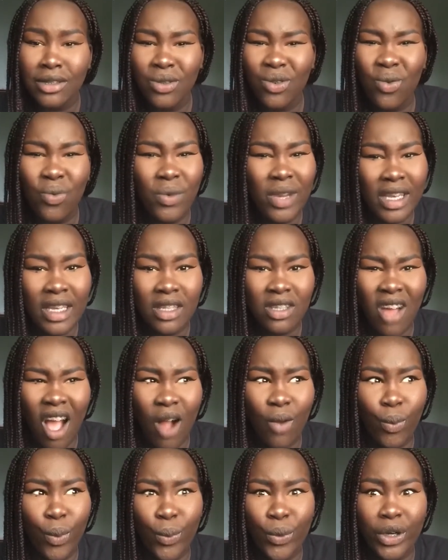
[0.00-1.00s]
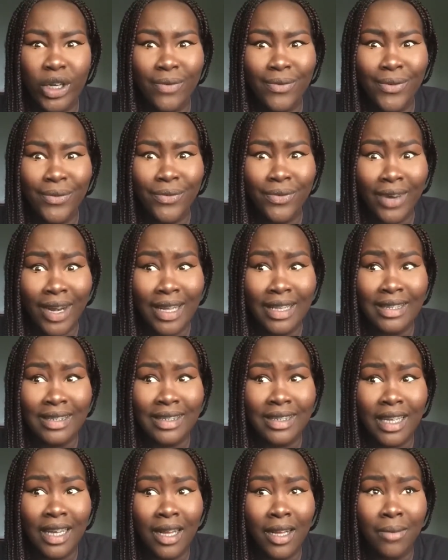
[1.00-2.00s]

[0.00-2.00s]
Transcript: we didn't talk, we weren't even friends.